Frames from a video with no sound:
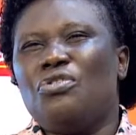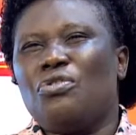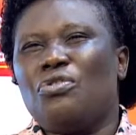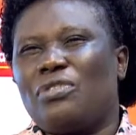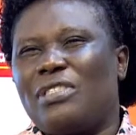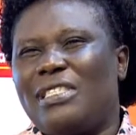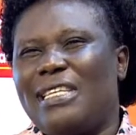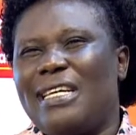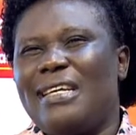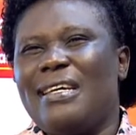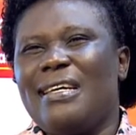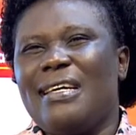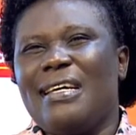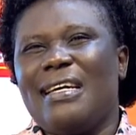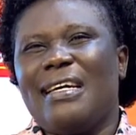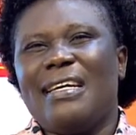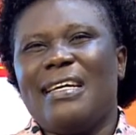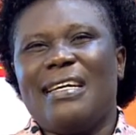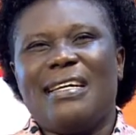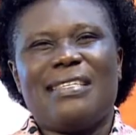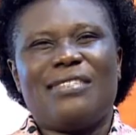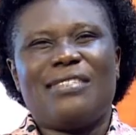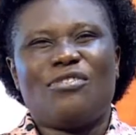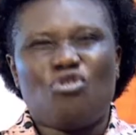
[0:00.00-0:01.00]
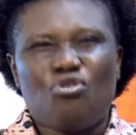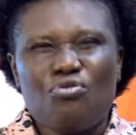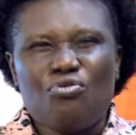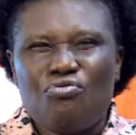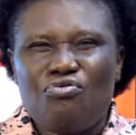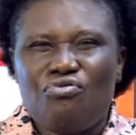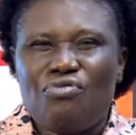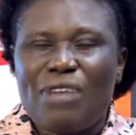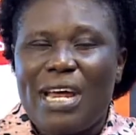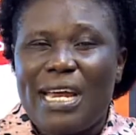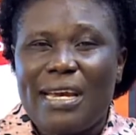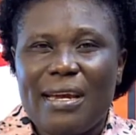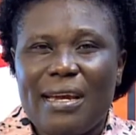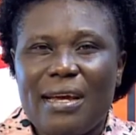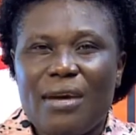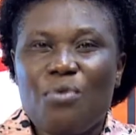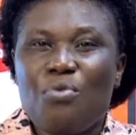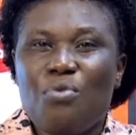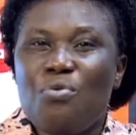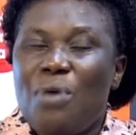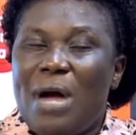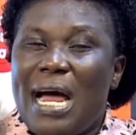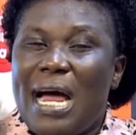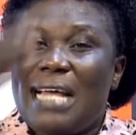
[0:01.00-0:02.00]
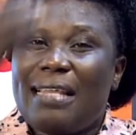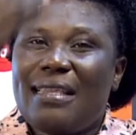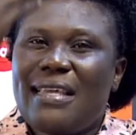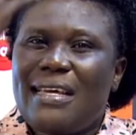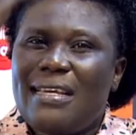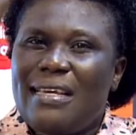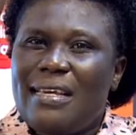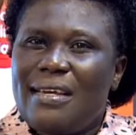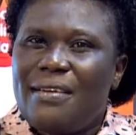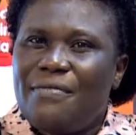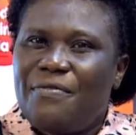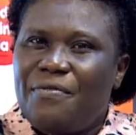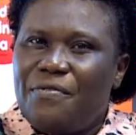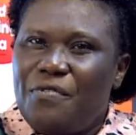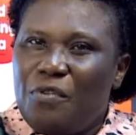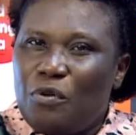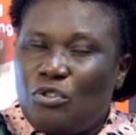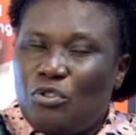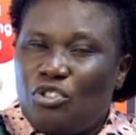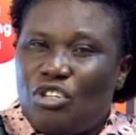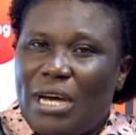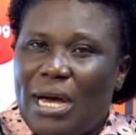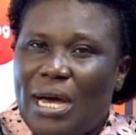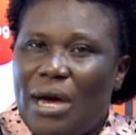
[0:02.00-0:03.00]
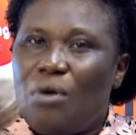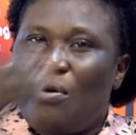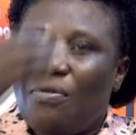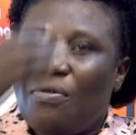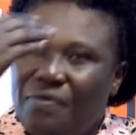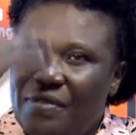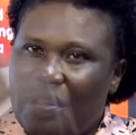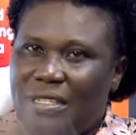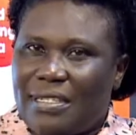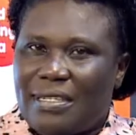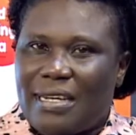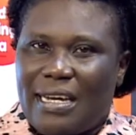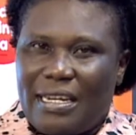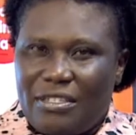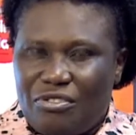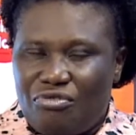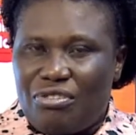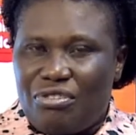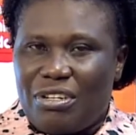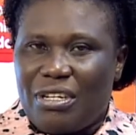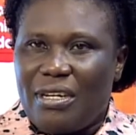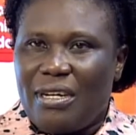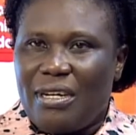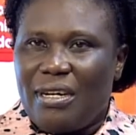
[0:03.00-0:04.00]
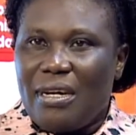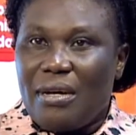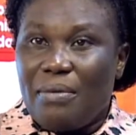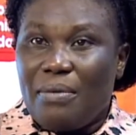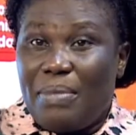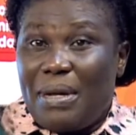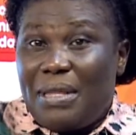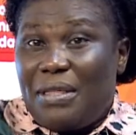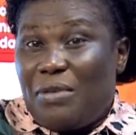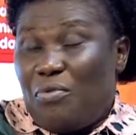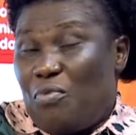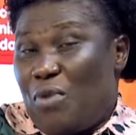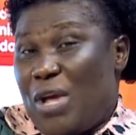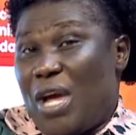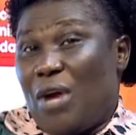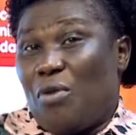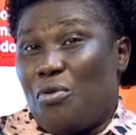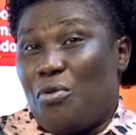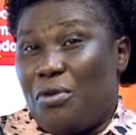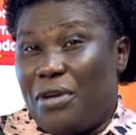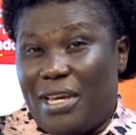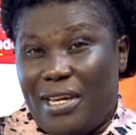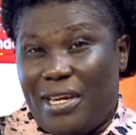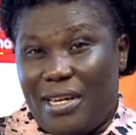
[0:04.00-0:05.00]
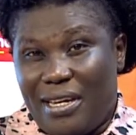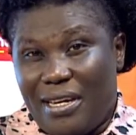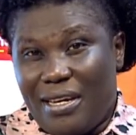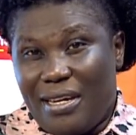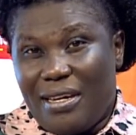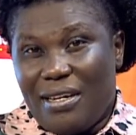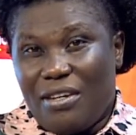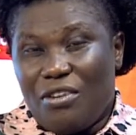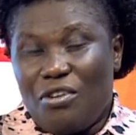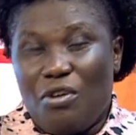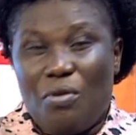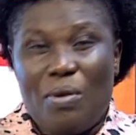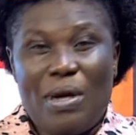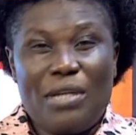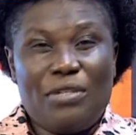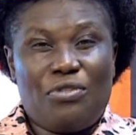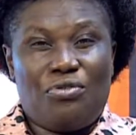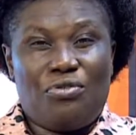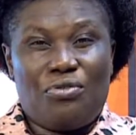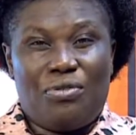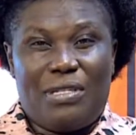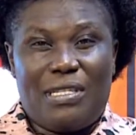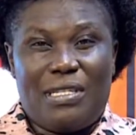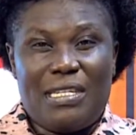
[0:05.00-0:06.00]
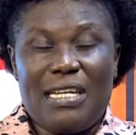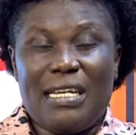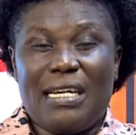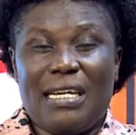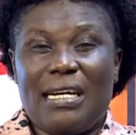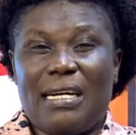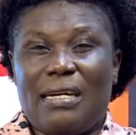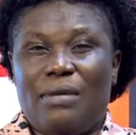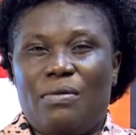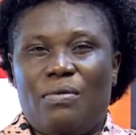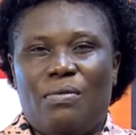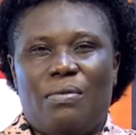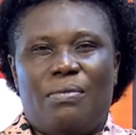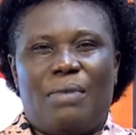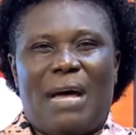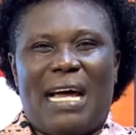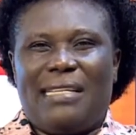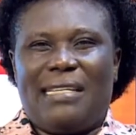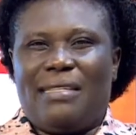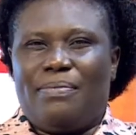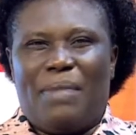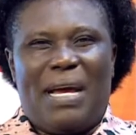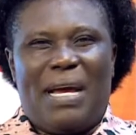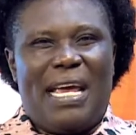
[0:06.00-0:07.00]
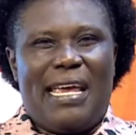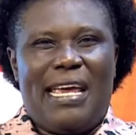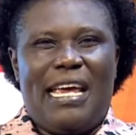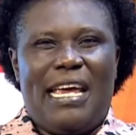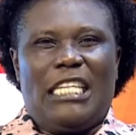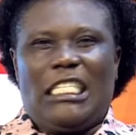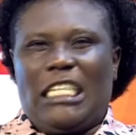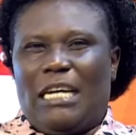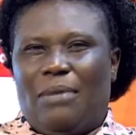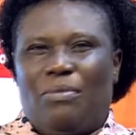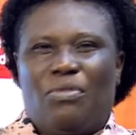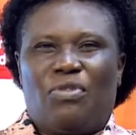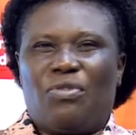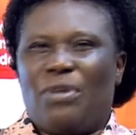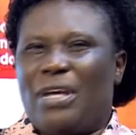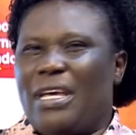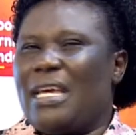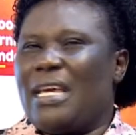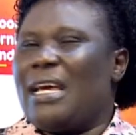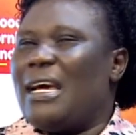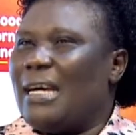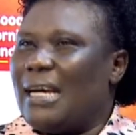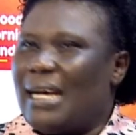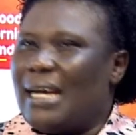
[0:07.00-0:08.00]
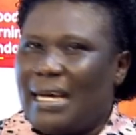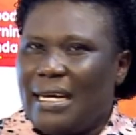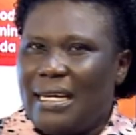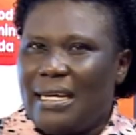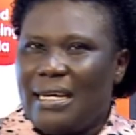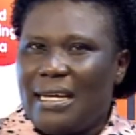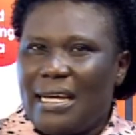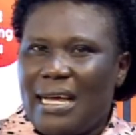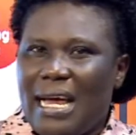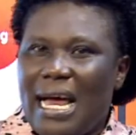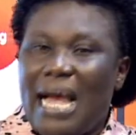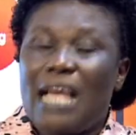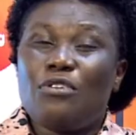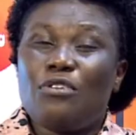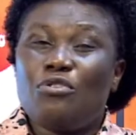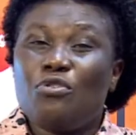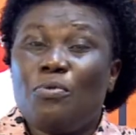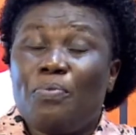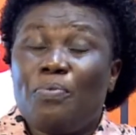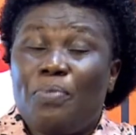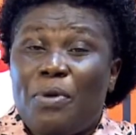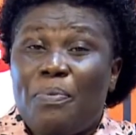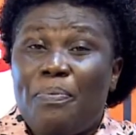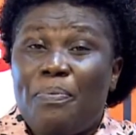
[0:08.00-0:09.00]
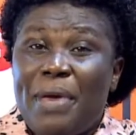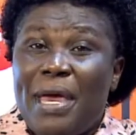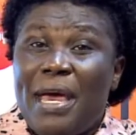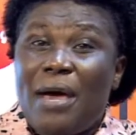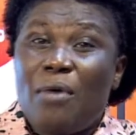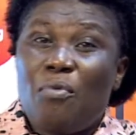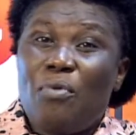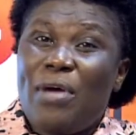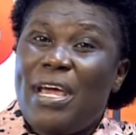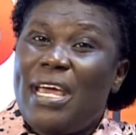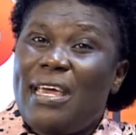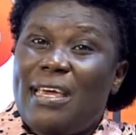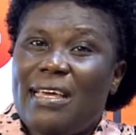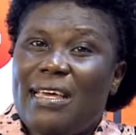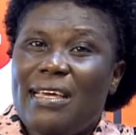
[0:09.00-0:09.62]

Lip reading: seeing children who are the future of this country. But we are going. No one should think at my age I'm growing younger. I should prepare a way.